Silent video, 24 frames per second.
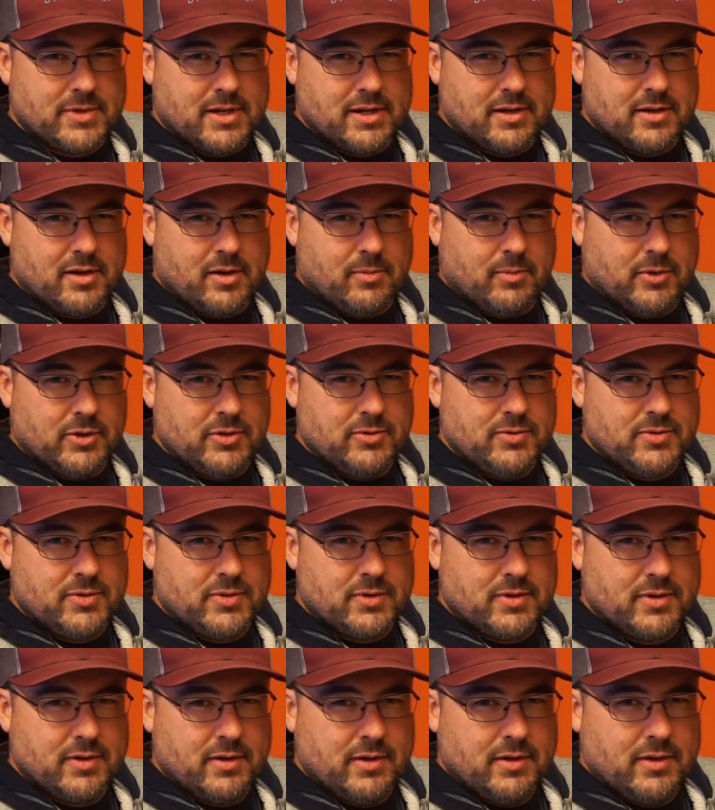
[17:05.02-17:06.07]
they'd come
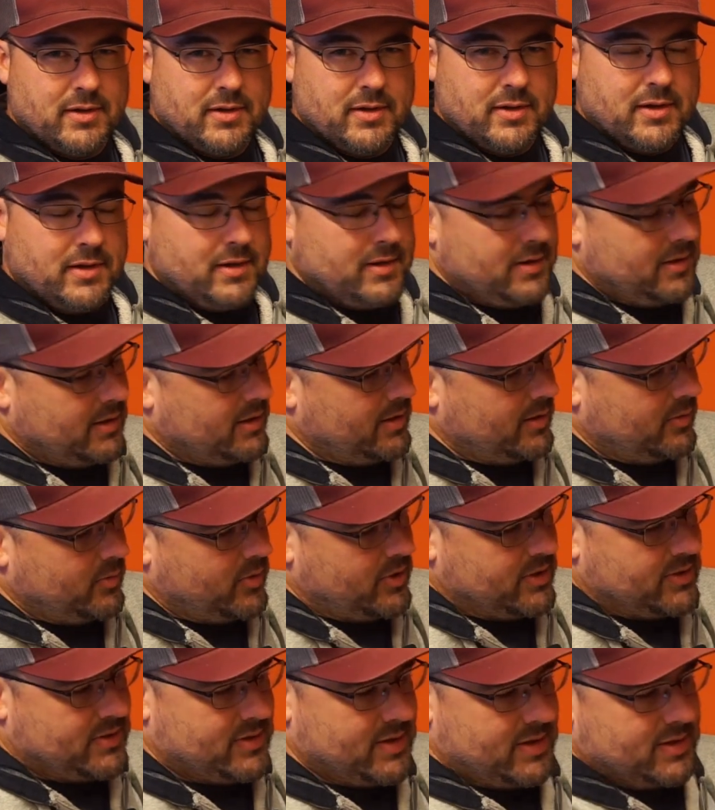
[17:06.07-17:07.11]
loose.
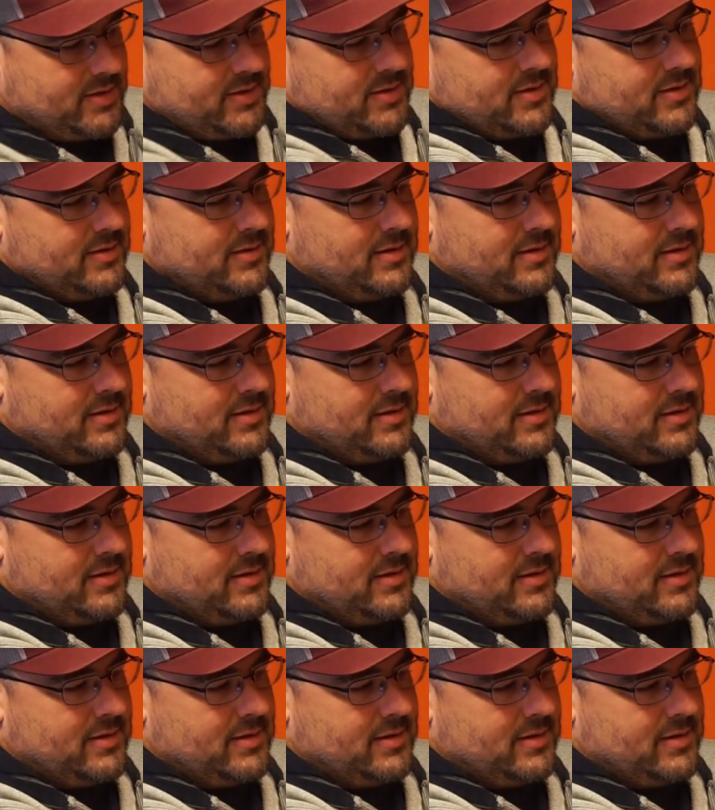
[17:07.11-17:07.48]
Whereas this,